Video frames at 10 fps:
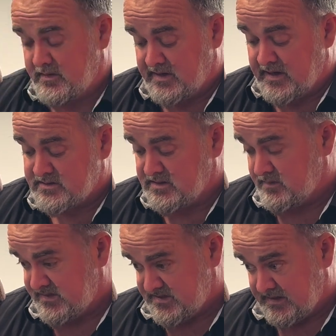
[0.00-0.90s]
accountant
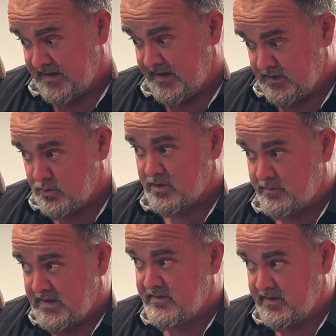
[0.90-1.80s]
can be saying, hey, you're going to
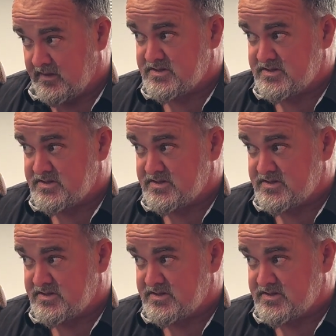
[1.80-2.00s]
be having this